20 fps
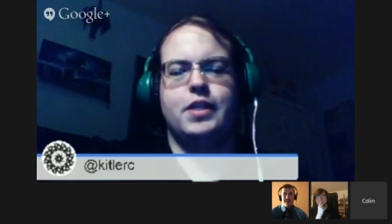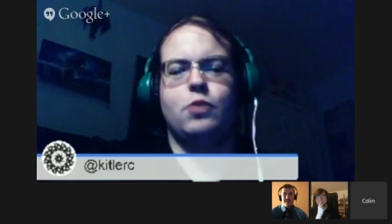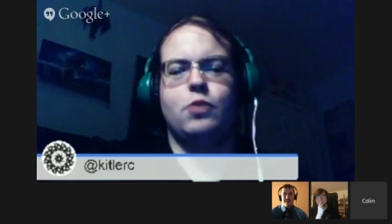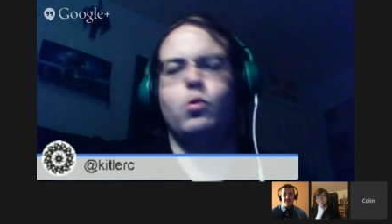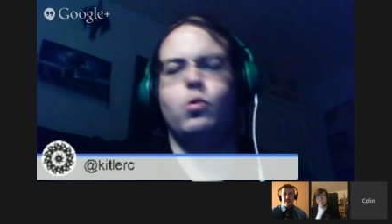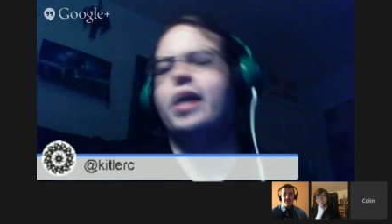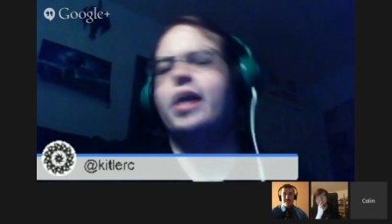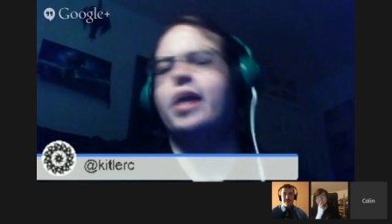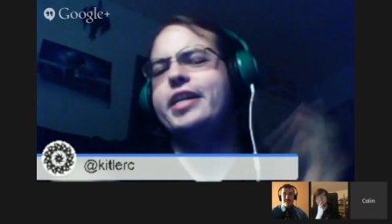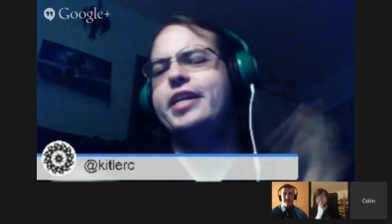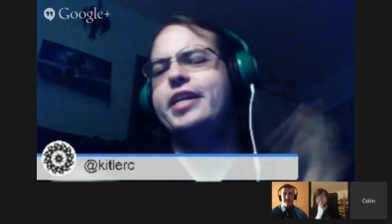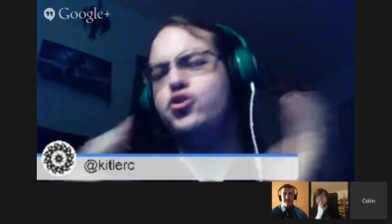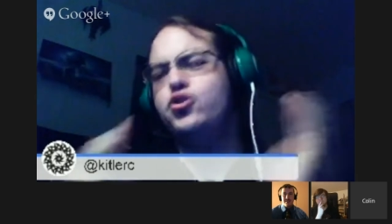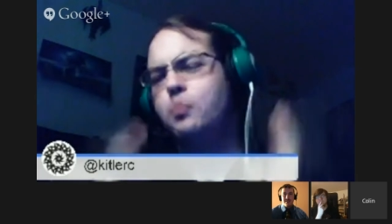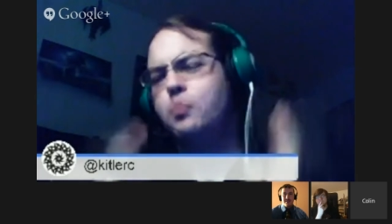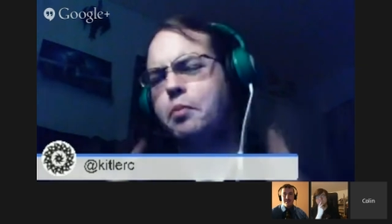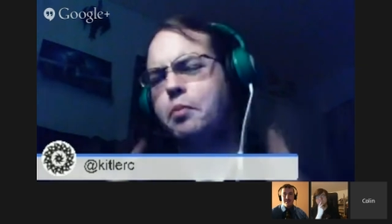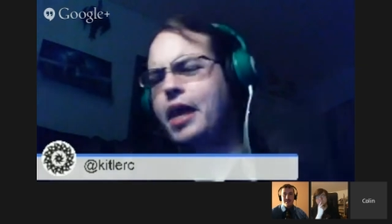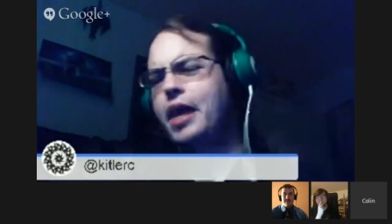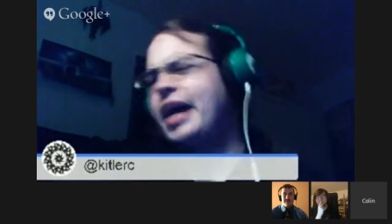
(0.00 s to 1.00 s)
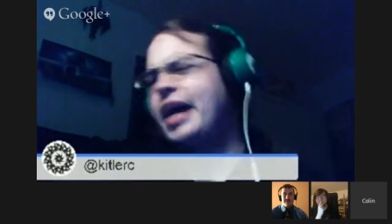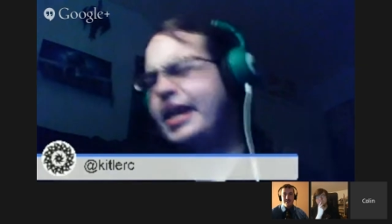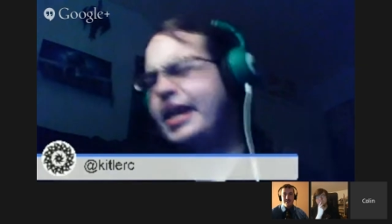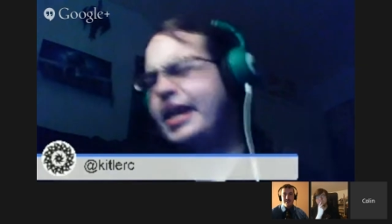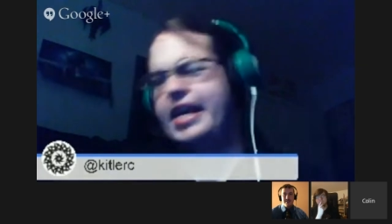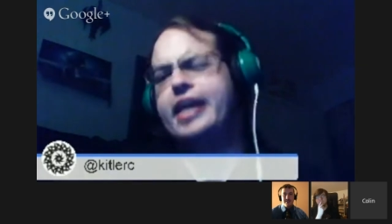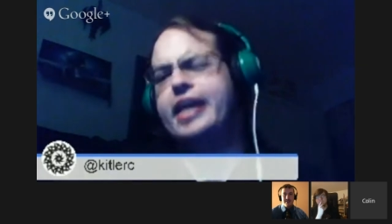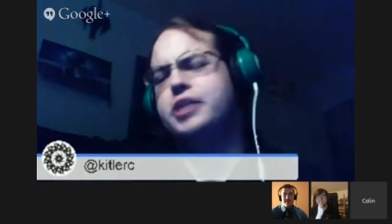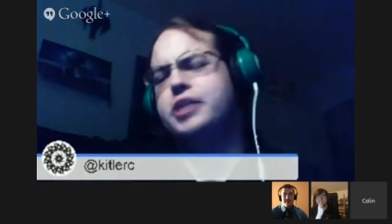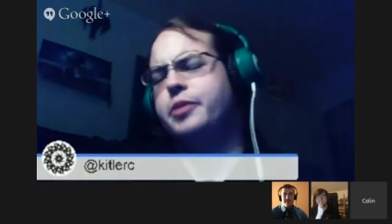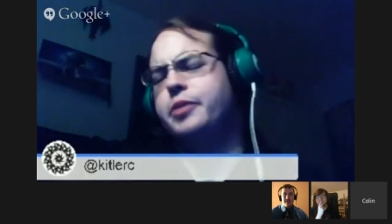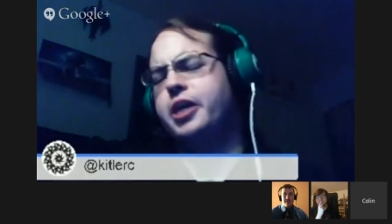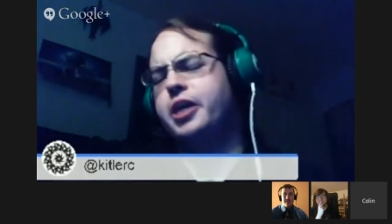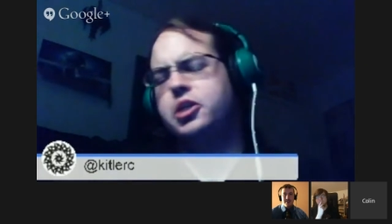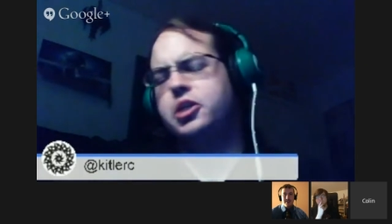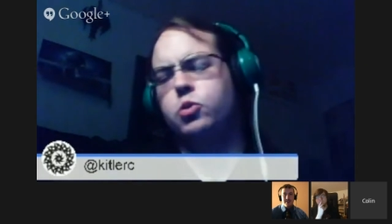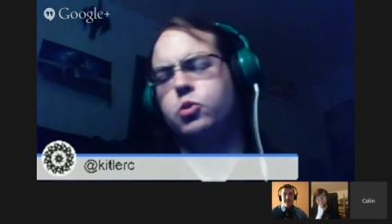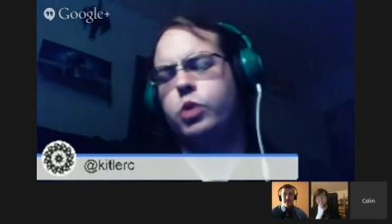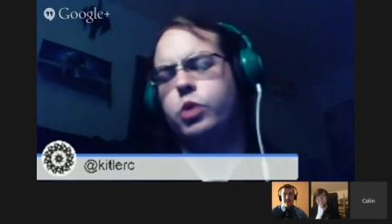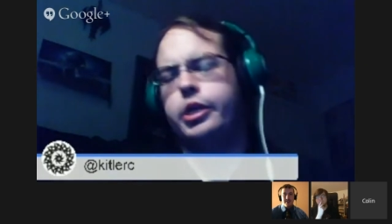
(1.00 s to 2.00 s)
why did you buy an Xbox
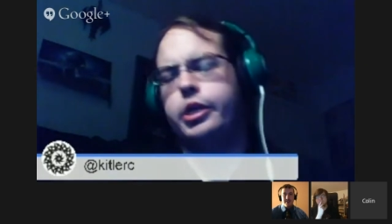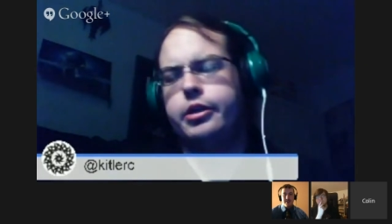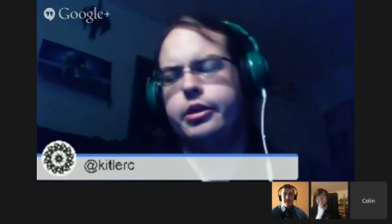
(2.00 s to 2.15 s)
One?